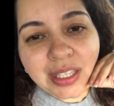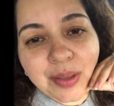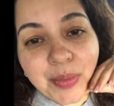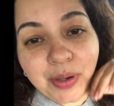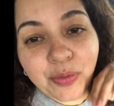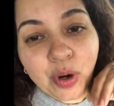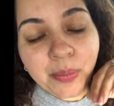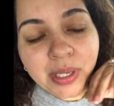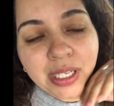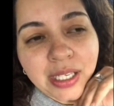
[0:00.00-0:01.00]
the
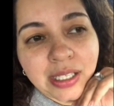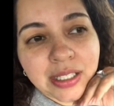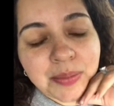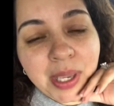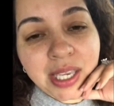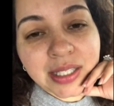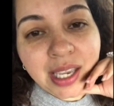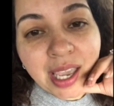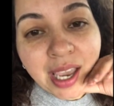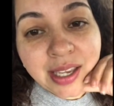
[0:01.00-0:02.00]
metformin is because
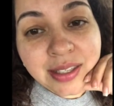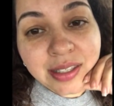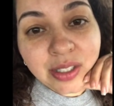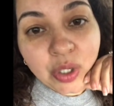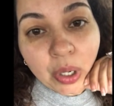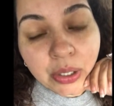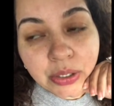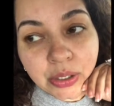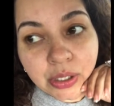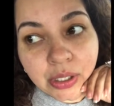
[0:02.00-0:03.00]
I asked the
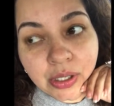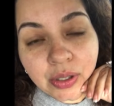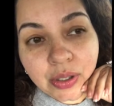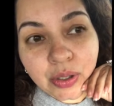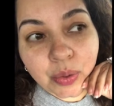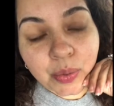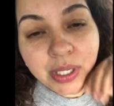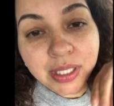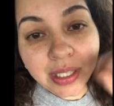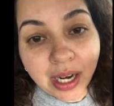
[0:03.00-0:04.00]
doctor the
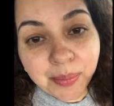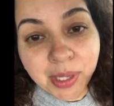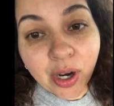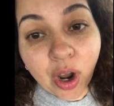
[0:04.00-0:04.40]
reason that I'm not